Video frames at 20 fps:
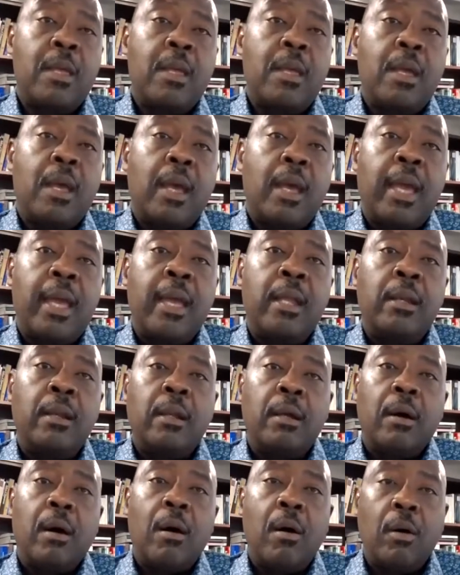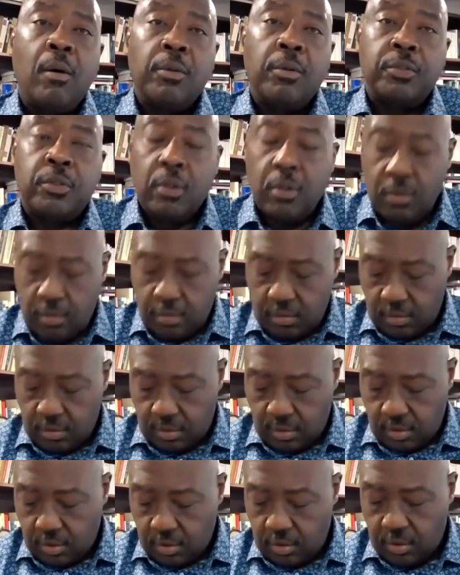And also
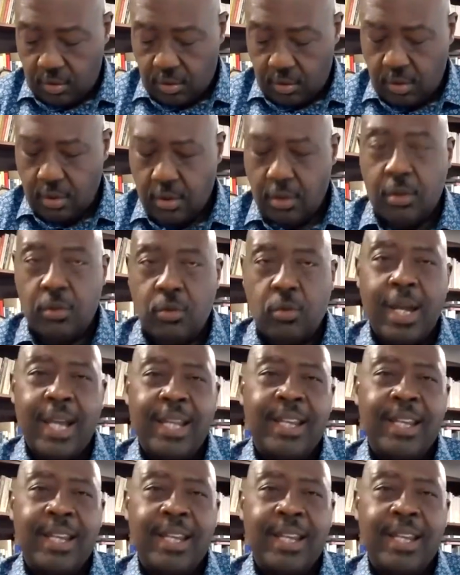trying